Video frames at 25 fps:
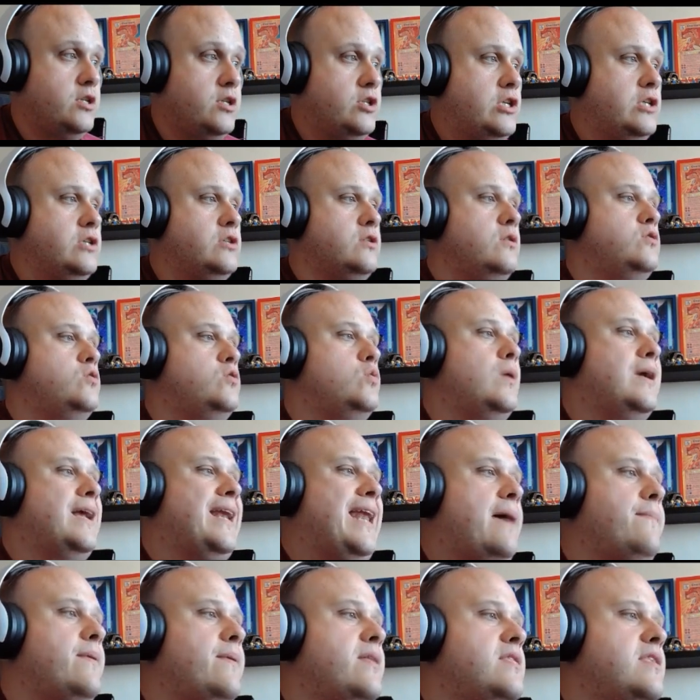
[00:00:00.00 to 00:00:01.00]
She's going to
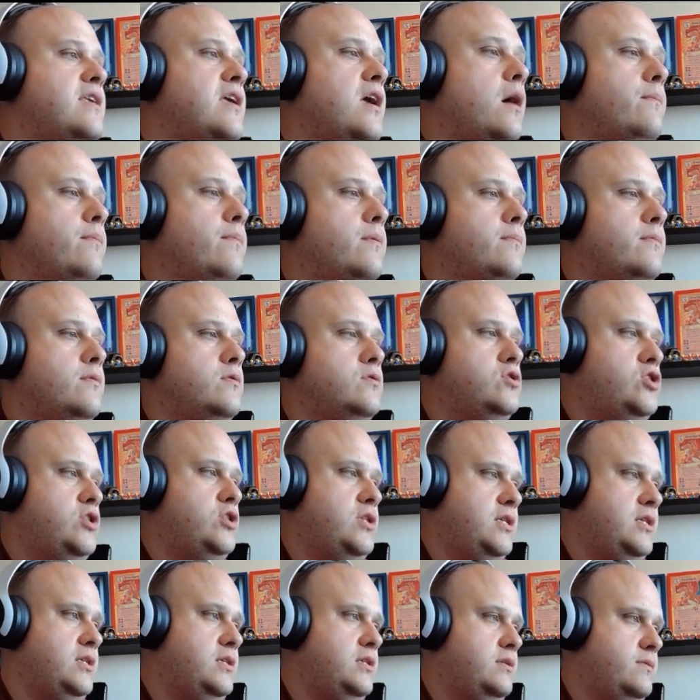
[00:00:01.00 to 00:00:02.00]
clap the uppermost
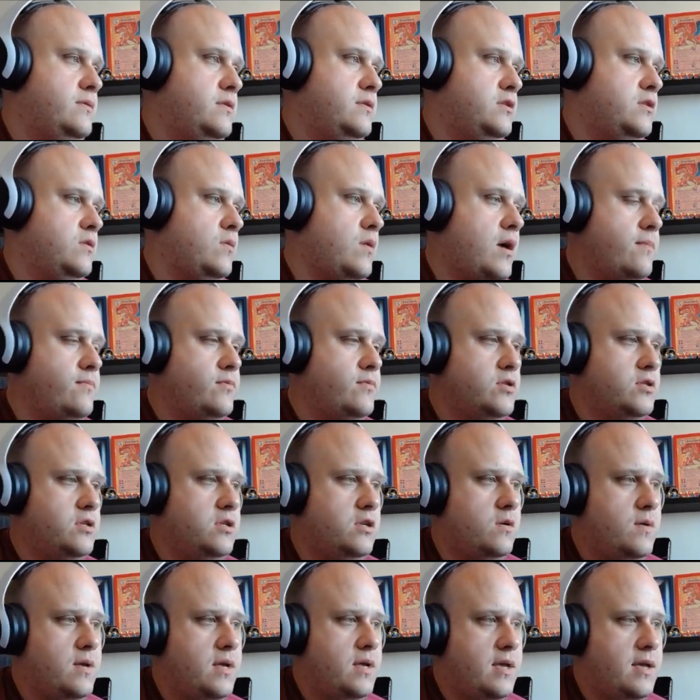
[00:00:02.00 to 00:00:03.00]
cheeks. So I'm just going
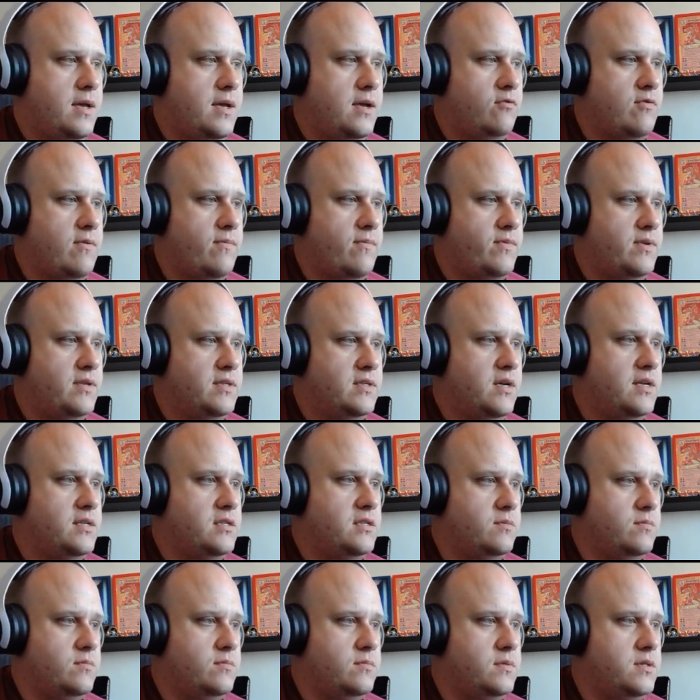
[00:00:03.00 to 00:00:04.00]
to go here and grab these
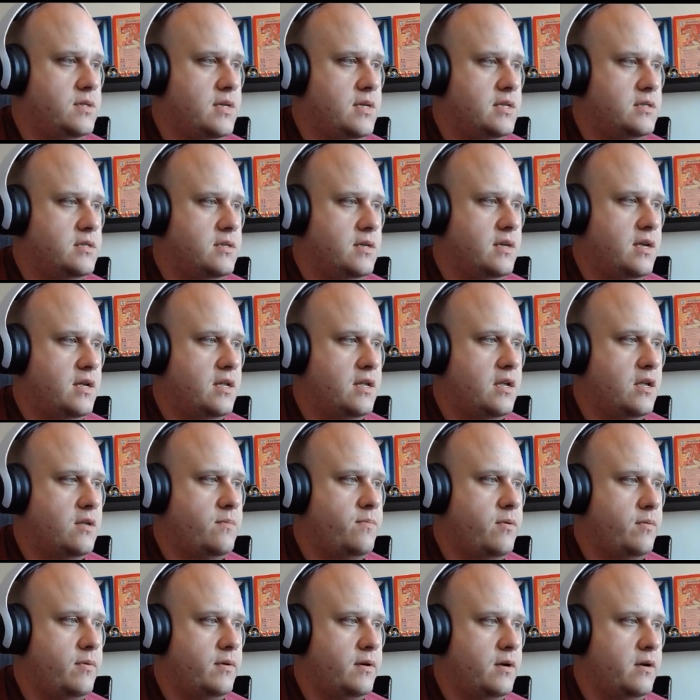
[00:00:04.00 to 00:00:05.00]
items. I that's
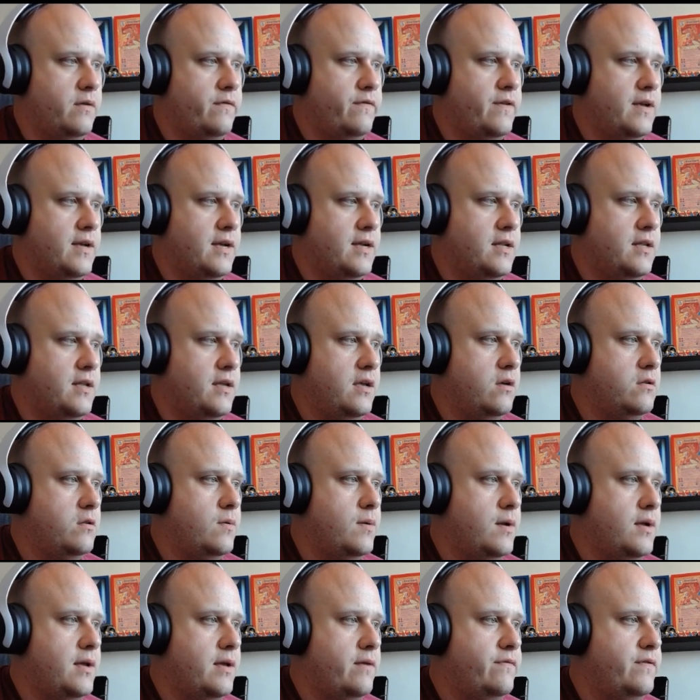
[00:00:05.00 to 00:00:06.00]
probably not big. Right? Oh
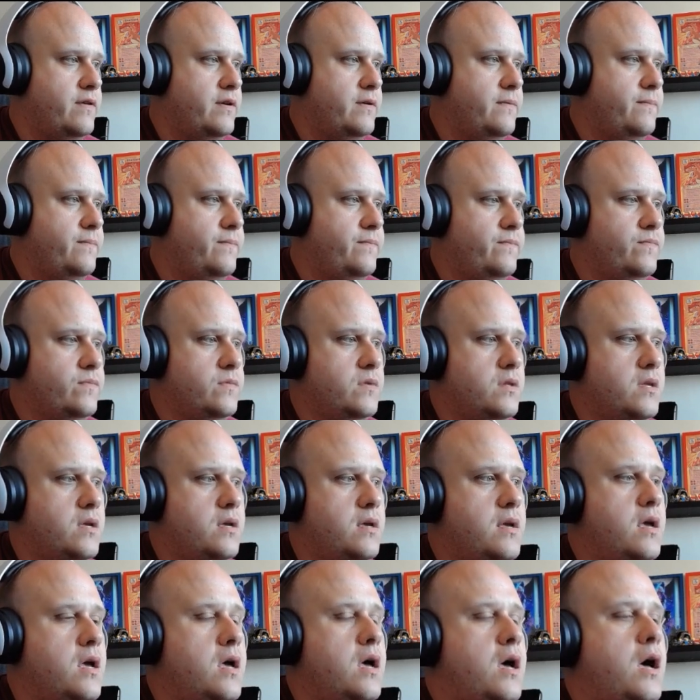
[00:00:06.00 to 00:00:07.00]
no, I can fit.
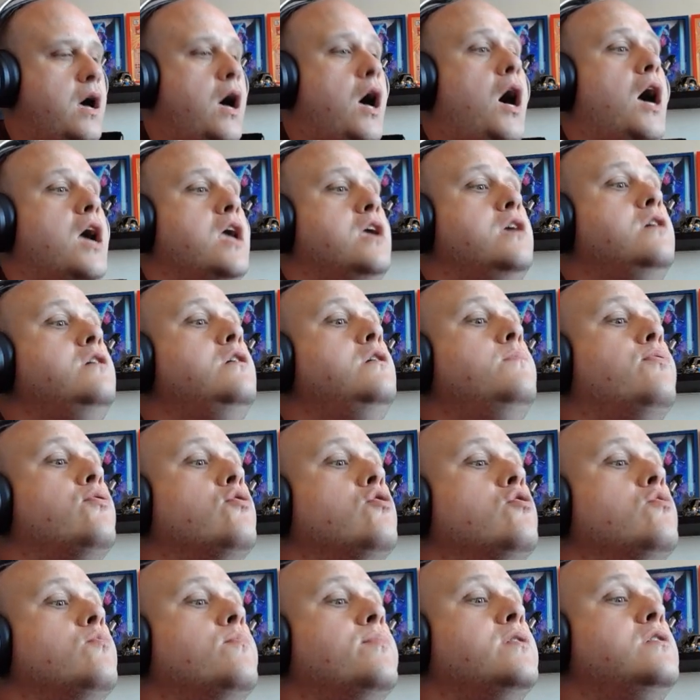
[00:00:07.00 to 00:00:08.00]

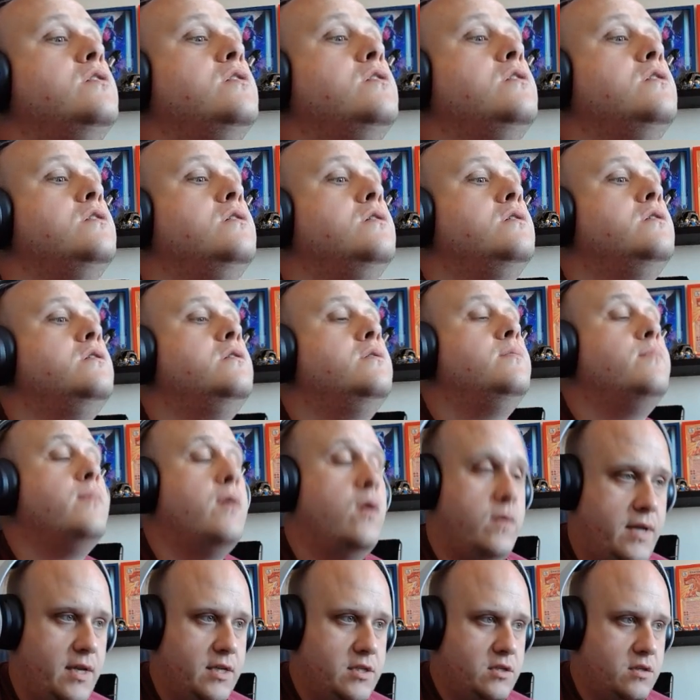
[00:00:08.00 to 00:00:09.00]
Hyper Beam!
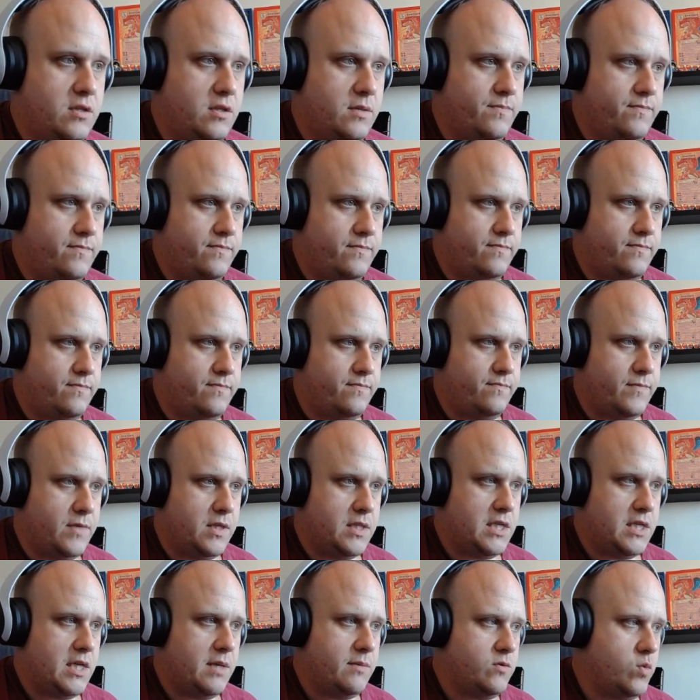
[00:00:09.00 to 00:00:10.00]
Okay, so the, the
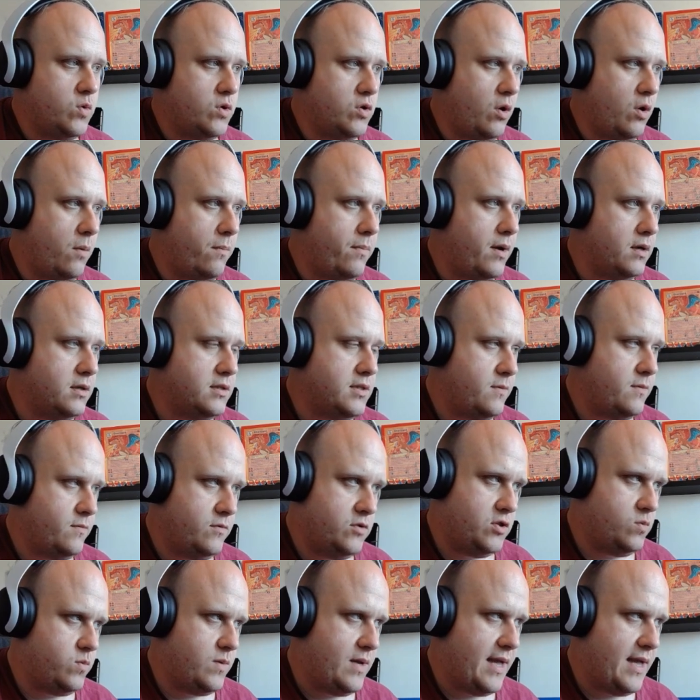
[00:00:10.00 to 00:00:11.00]
TMs were not bugged, it was
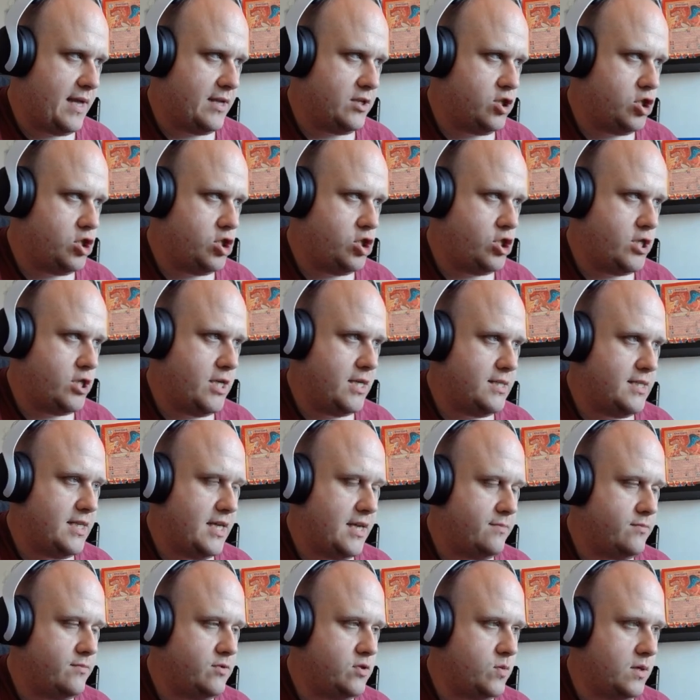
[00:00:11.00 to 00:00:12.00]
just we had shit
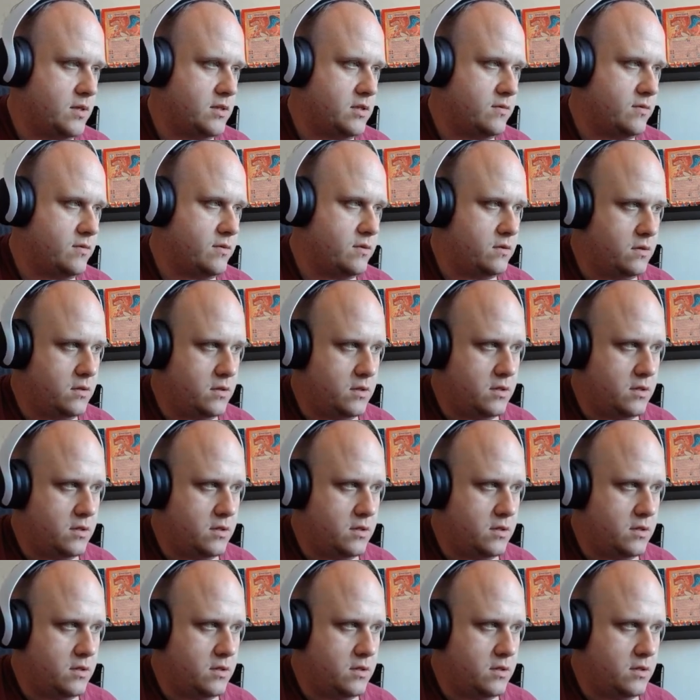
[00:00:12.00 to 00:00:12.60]
TMs twice through.